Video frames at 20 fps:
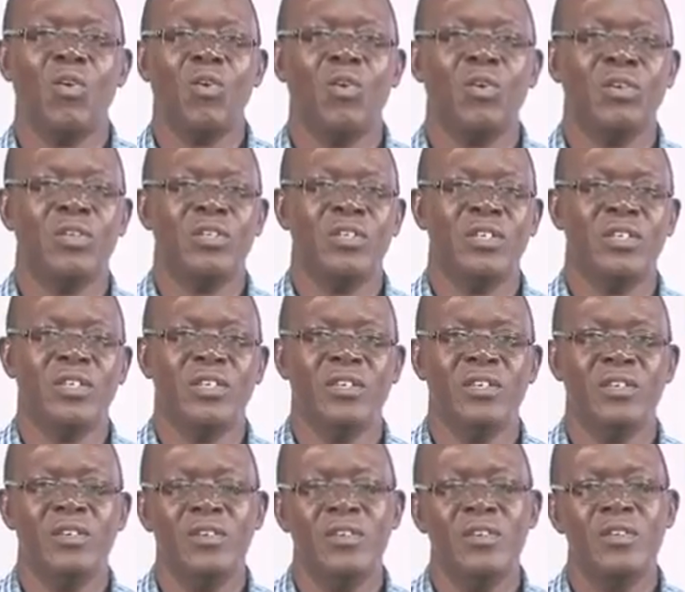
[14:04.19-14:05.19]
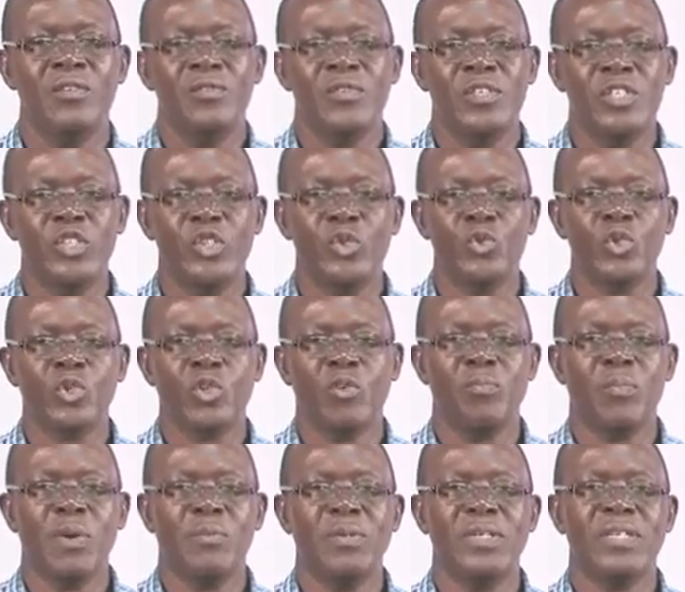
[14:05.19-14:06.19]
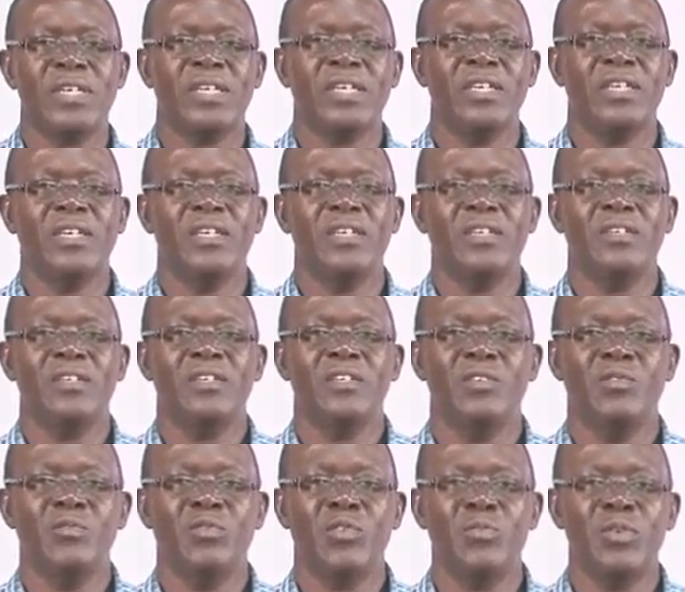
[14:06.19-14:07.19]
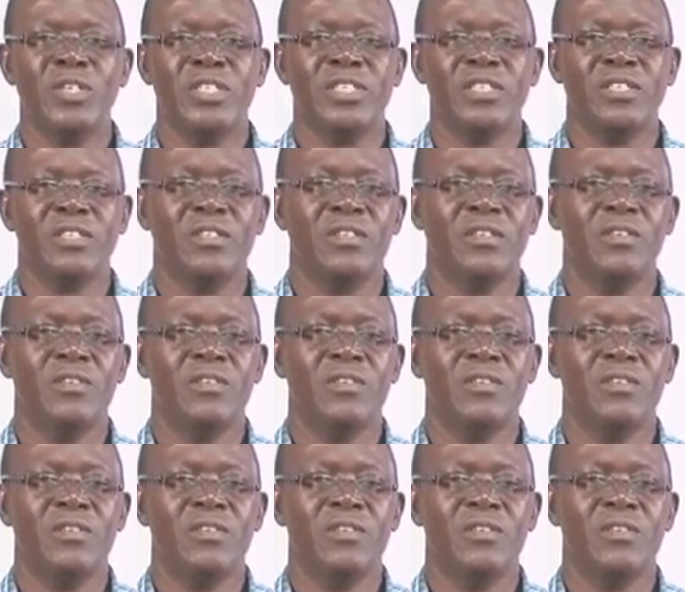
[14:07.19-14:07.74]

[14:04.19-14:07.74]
all issues of public information.